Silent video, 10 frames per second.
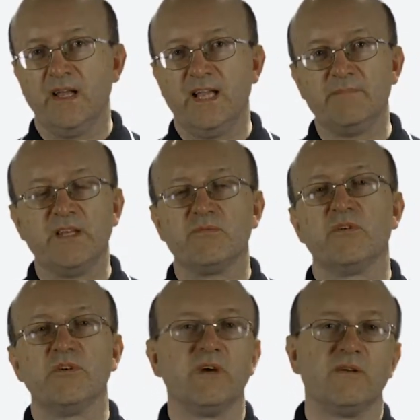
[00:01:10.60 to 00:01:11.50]
In
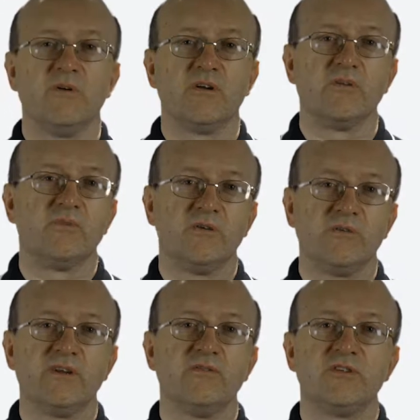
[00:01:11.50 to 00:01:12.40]
MATH1081, we're
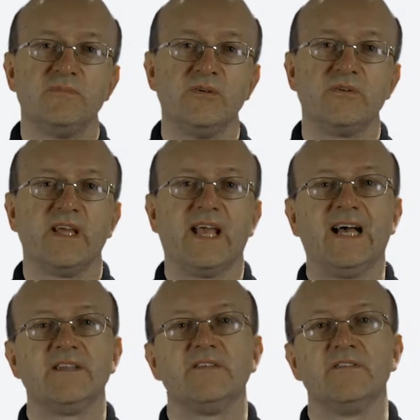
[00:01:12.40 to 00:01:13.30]
only going to be looking
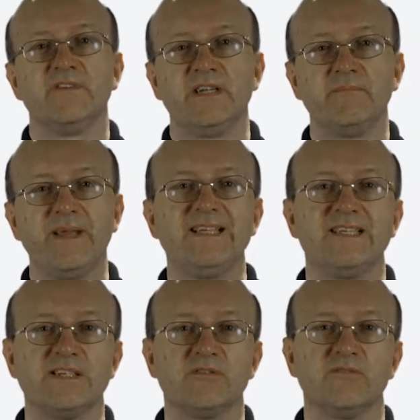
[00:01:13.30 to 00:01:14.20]
at the very
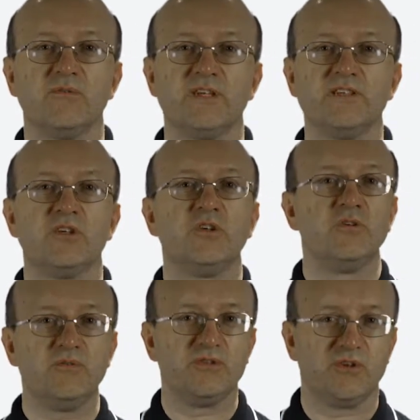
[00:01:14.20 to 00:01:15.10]
basics of what is a
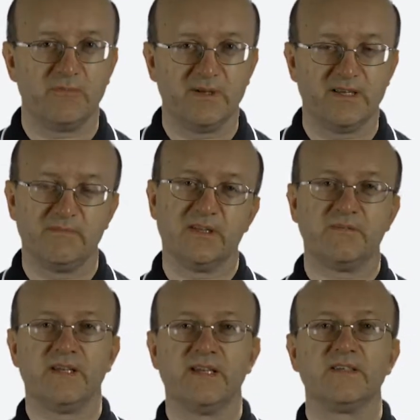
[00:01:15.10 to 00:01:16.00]
huge topic in
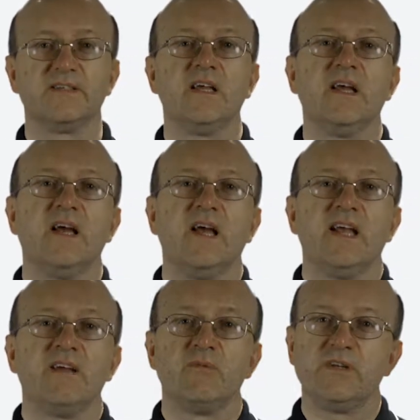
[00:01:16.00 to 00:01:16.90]
mathematics.
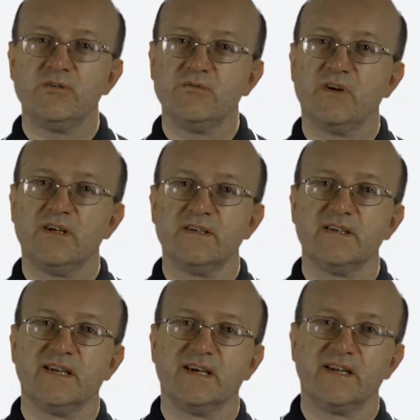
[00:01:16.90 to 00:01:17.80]
We do
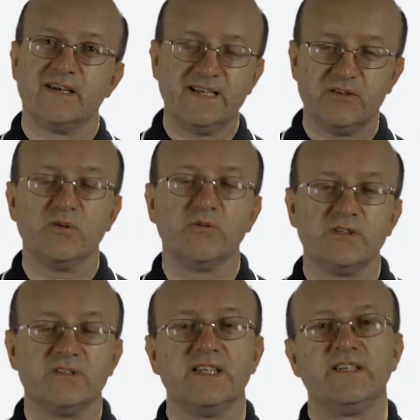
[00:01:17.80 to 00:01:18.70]
run later
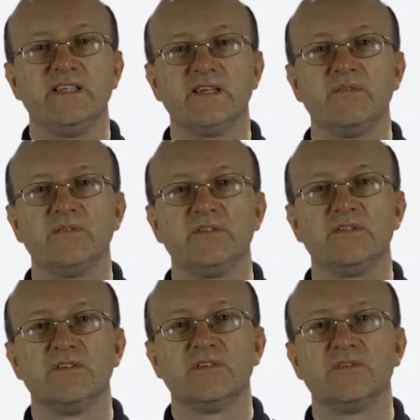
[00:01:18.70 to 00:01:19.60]
year courses
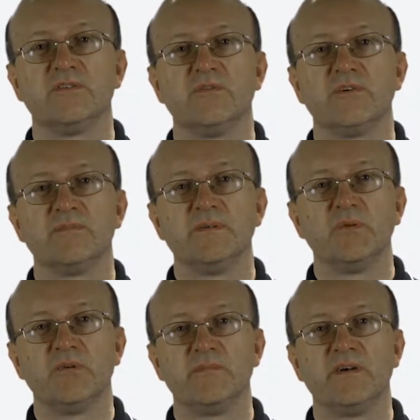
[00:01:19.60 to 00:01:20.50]
that talk a bit
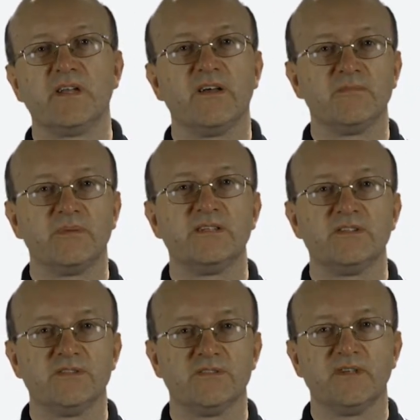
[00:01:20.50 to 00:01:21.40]
more about other
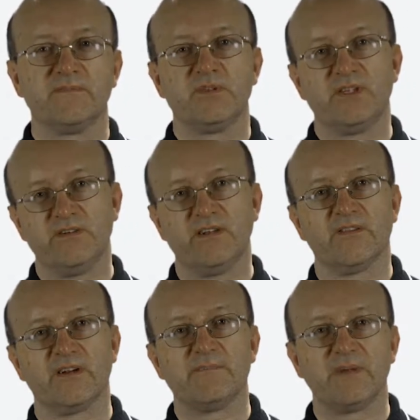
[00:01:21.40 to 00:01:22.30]
branches of number theory and
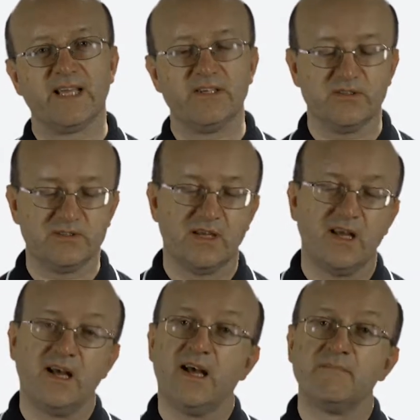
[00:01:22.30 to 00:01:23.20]
other applications.
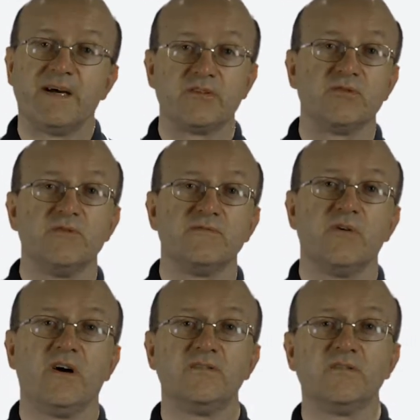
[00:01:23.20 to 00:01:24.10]

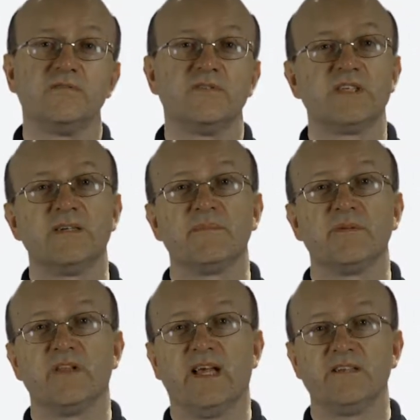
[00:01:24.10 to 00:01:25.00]
MATH2400, for
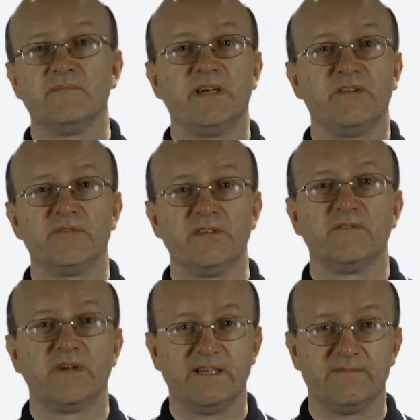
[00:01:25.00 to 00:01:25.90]
example, and
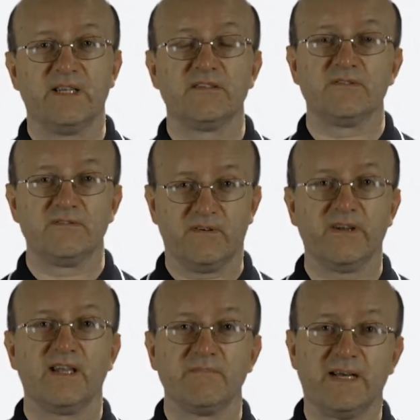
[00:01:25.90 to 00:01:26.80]
MATH3411, that's
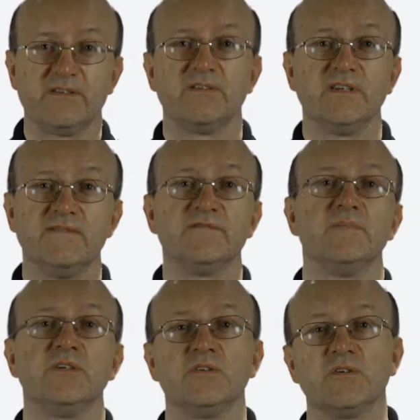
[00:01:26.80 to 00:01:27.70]
finite maths and
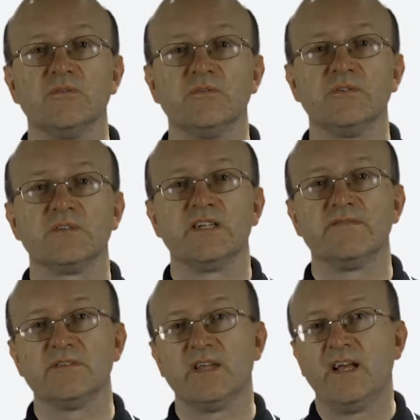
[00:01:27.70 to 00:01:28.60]
information codes and
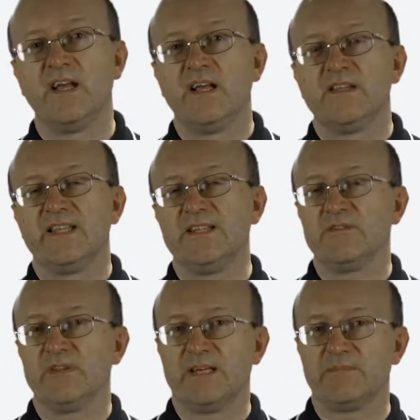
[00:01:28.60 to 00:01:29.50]
ciphers. They
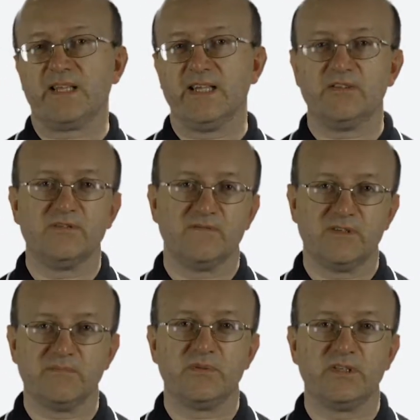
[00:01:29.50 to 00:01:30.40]
look at the applications of
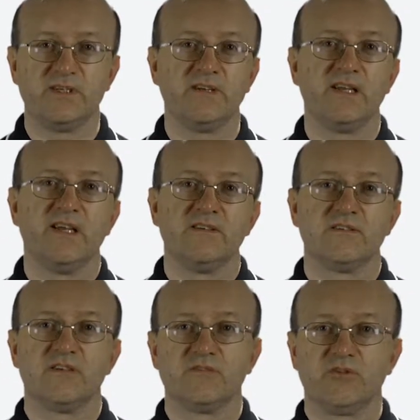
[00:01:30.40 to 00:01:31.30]
number theory to
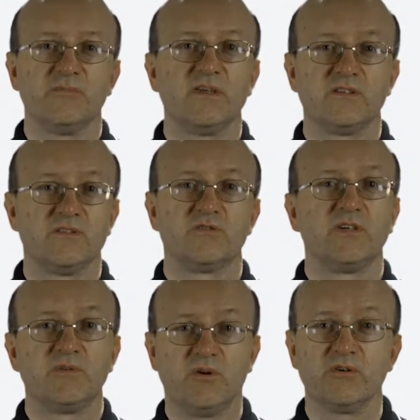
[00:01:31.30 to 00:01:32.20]
such topics as
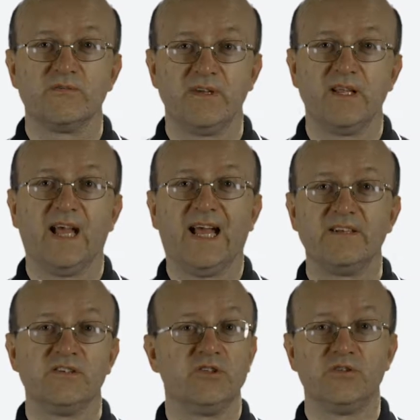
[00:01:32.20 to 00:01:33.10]
cryptography
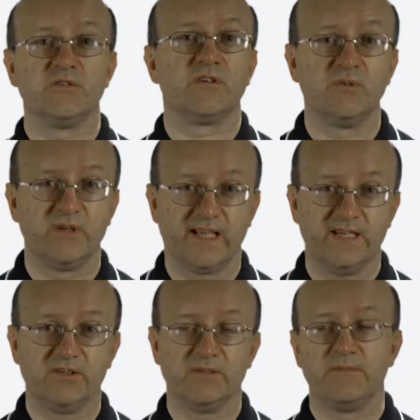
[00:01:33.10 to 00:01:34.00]
and digital
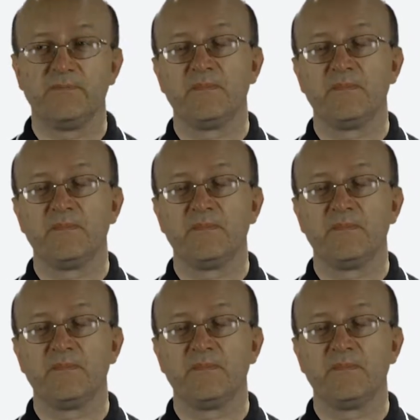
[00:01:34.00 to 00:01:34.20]
communication.